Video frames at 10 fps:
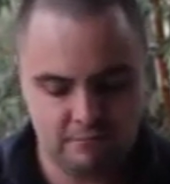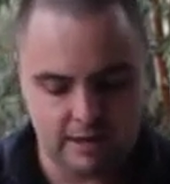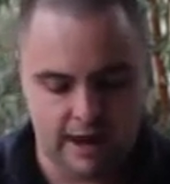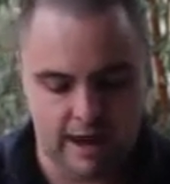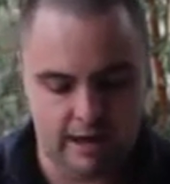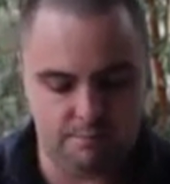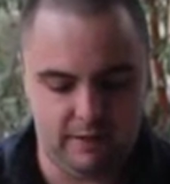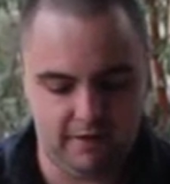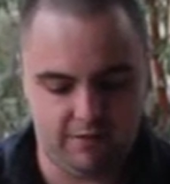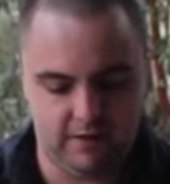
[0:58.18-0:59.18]
and
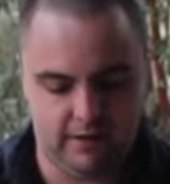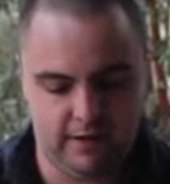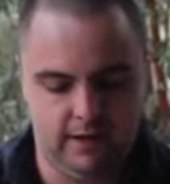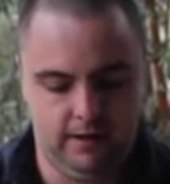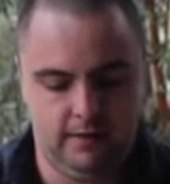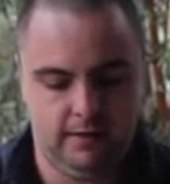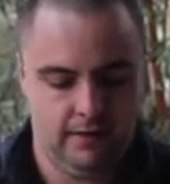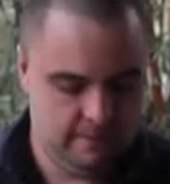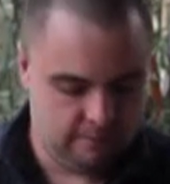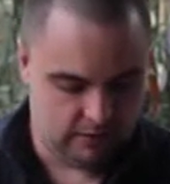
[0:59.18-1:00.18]
basically
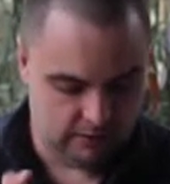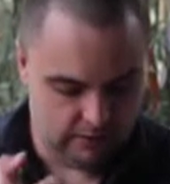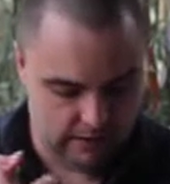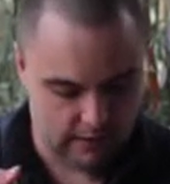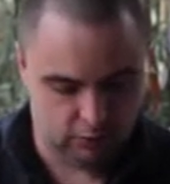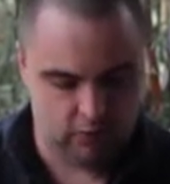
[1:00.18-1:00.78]
it